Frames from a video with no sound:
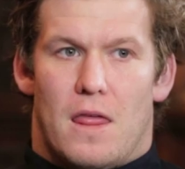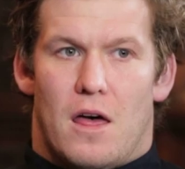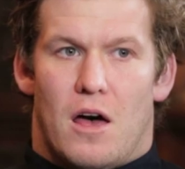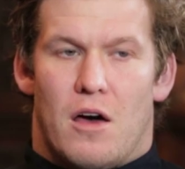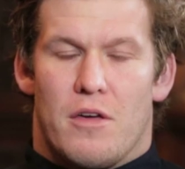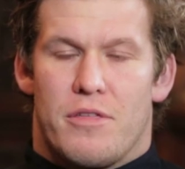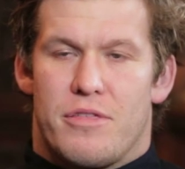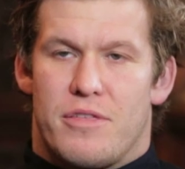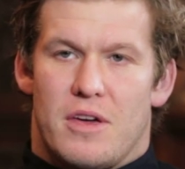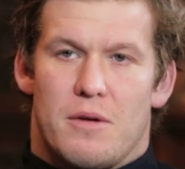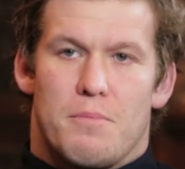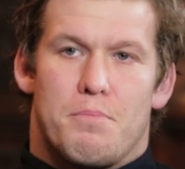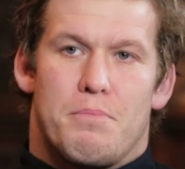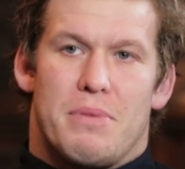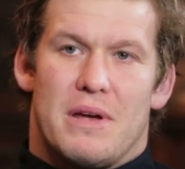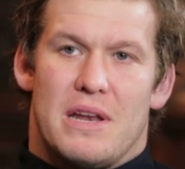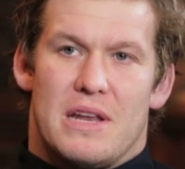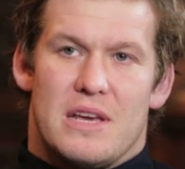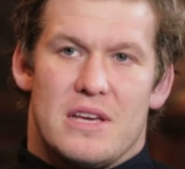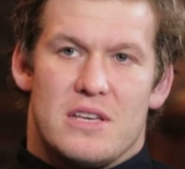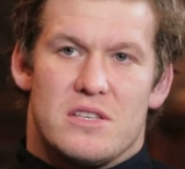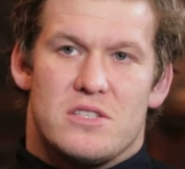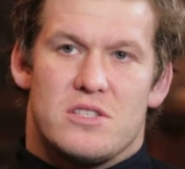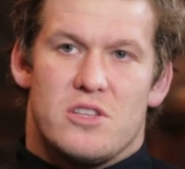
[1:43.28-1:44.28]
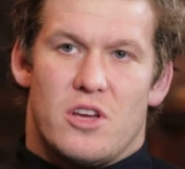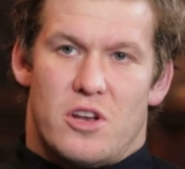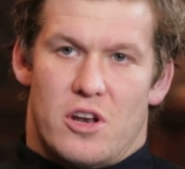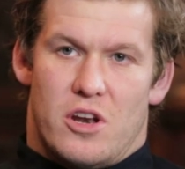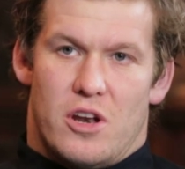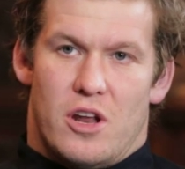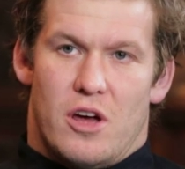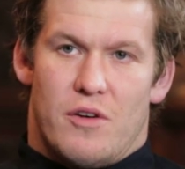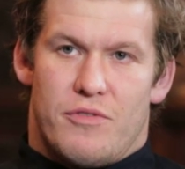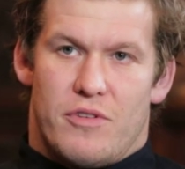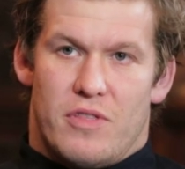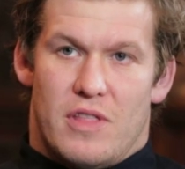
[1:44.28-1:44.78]
I think Billy's done
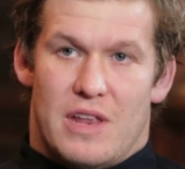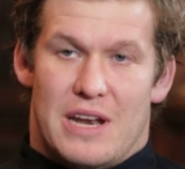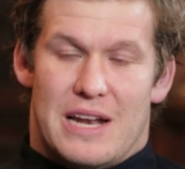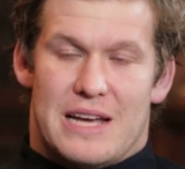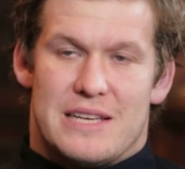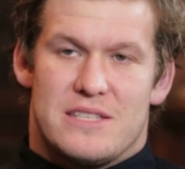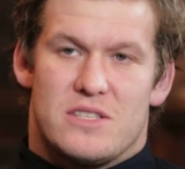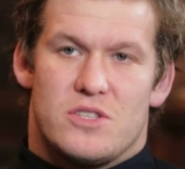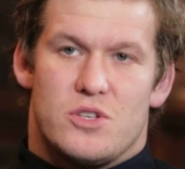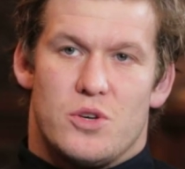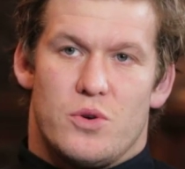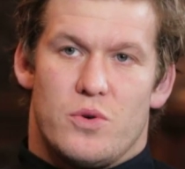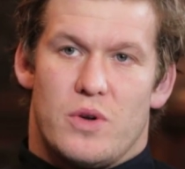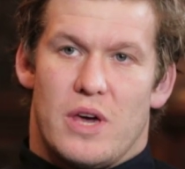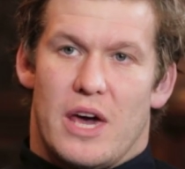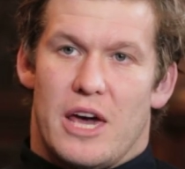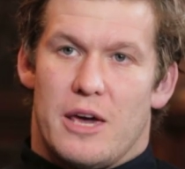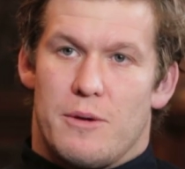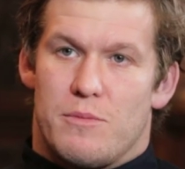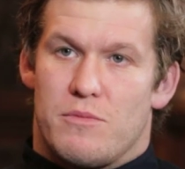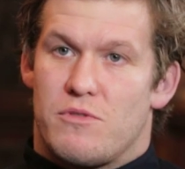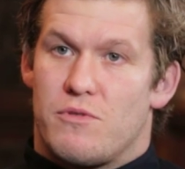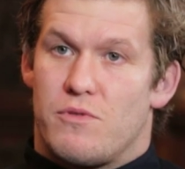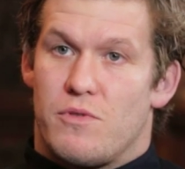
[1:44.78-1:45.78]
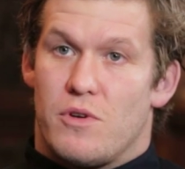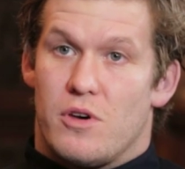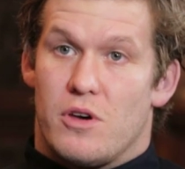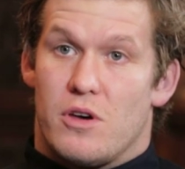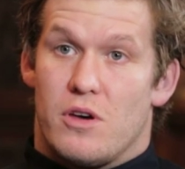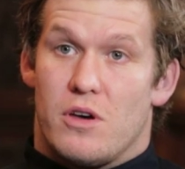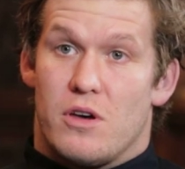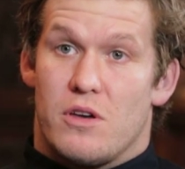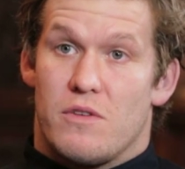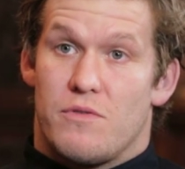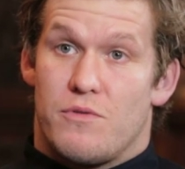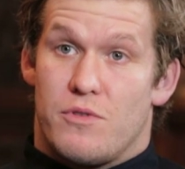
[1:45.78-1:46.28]
enough in the last two games
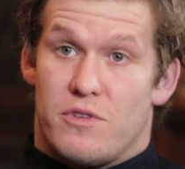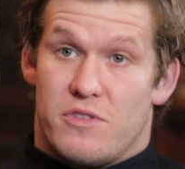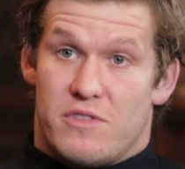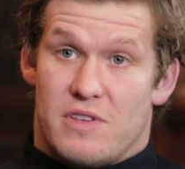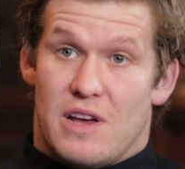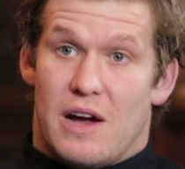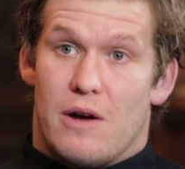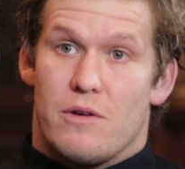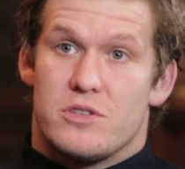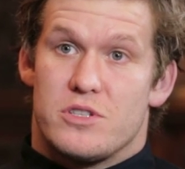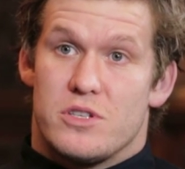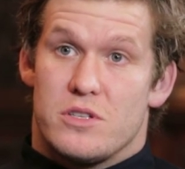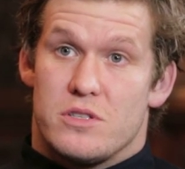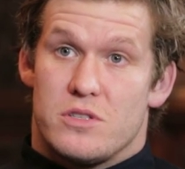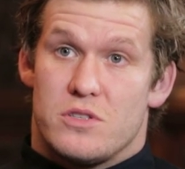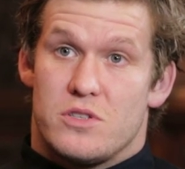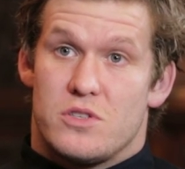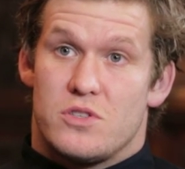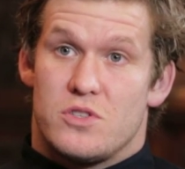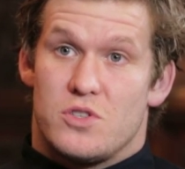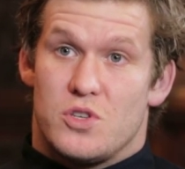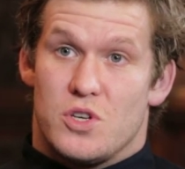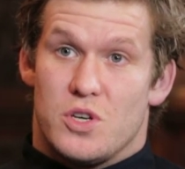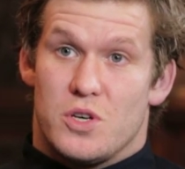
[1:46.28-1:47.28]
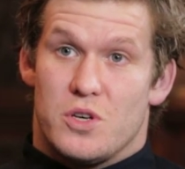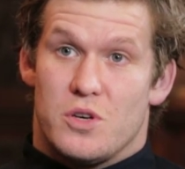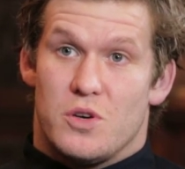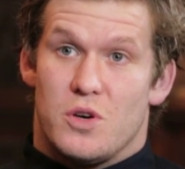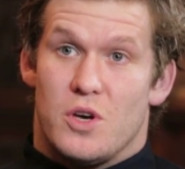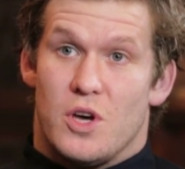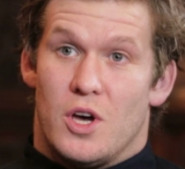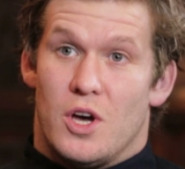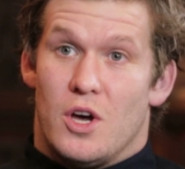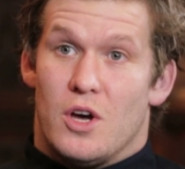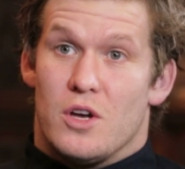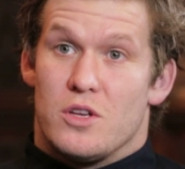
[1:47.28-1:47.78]
for Saracens to
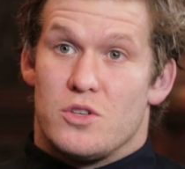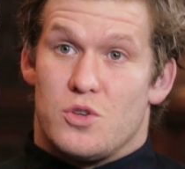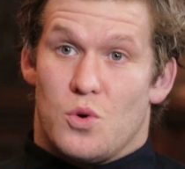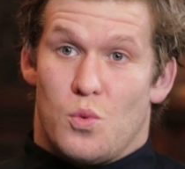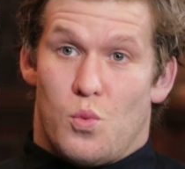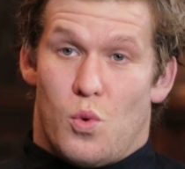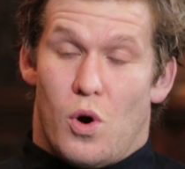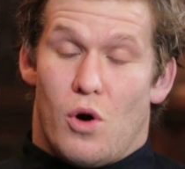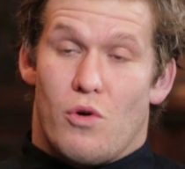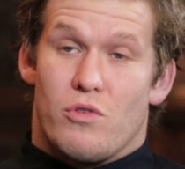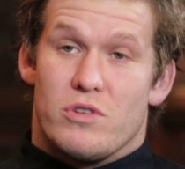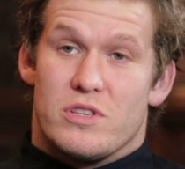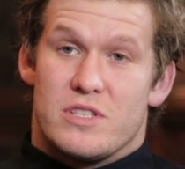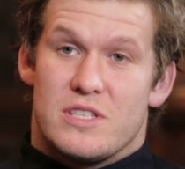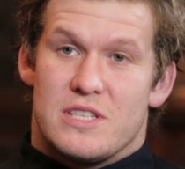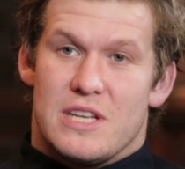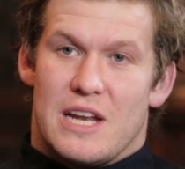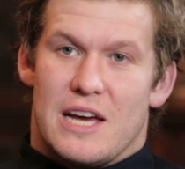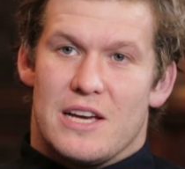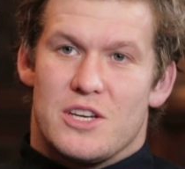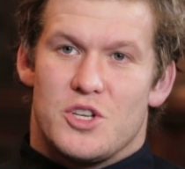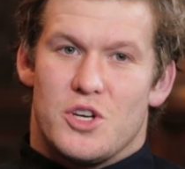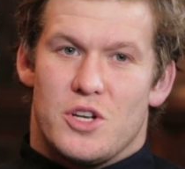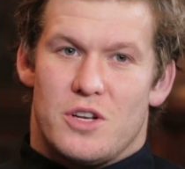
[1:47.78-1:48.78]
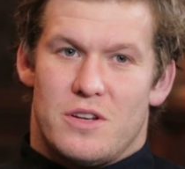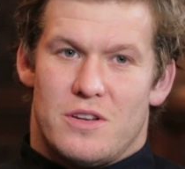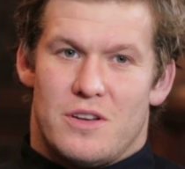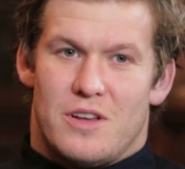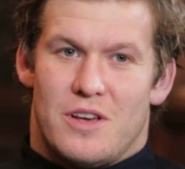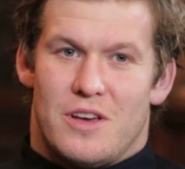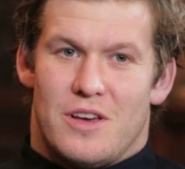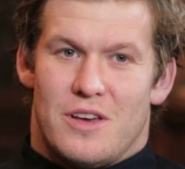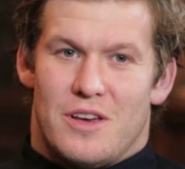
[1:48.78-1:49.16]
warrant selection.